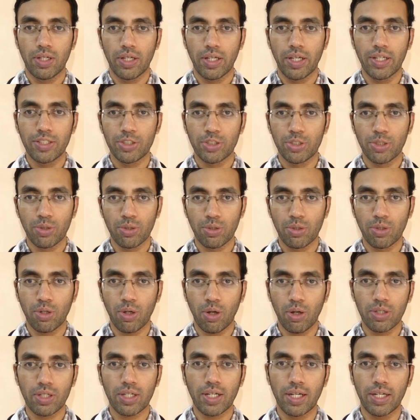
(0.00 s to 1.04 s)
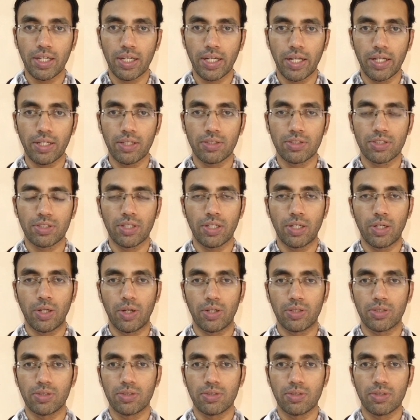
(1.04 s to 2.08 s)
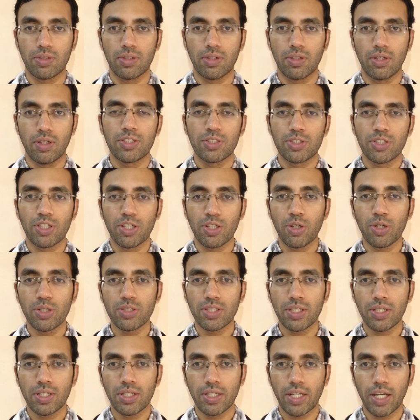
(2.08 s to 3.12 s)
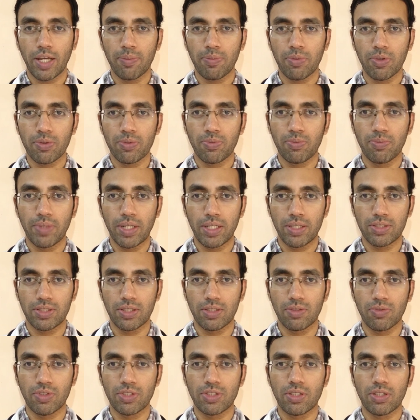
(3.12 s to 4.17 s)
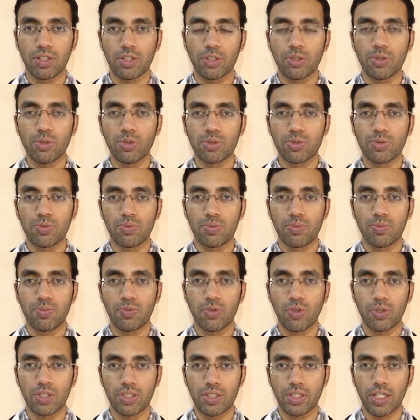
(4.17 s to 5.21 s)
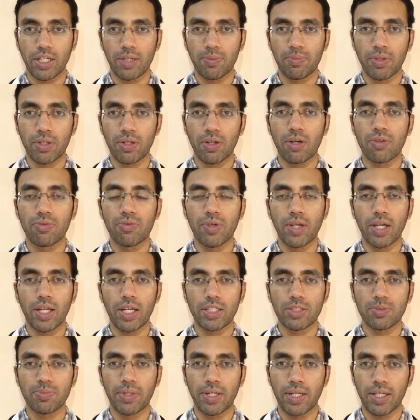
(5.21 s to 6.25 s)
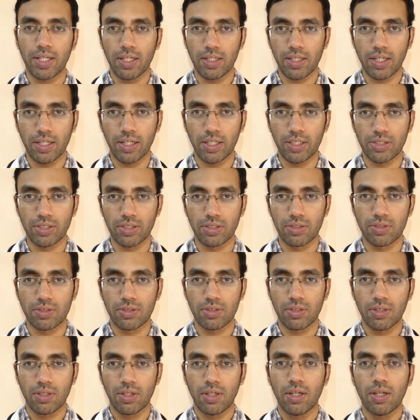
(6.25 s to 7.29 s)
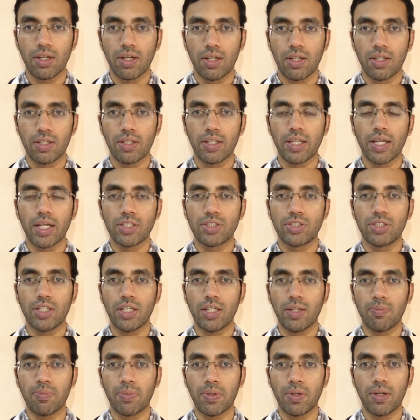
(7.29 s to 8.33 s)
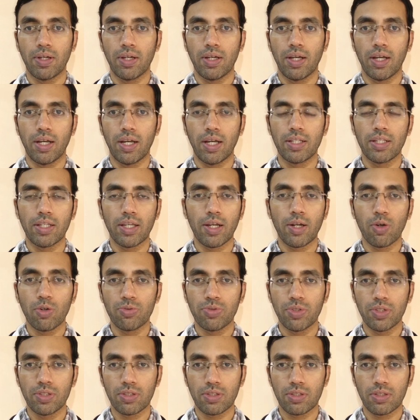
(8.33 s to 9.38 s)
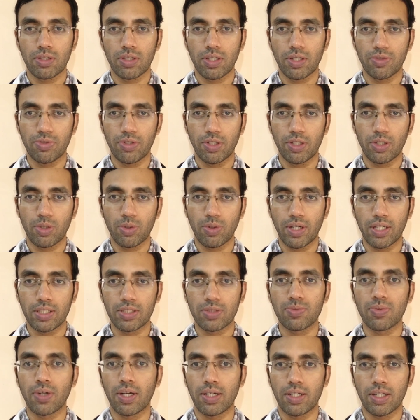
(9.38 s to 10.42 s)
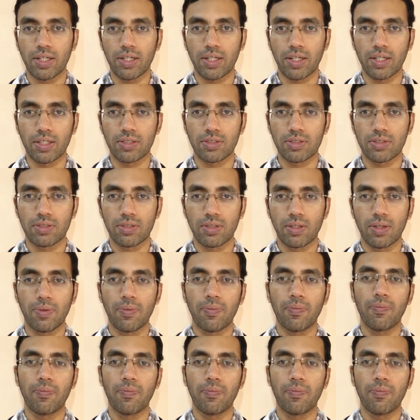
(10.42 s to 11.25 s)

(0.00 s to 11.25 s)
It should not contain steroids. Steroids are a type of medicine which are used for the treatment of various medical conditions. They are cheap and they are often referred to as wonder drugs.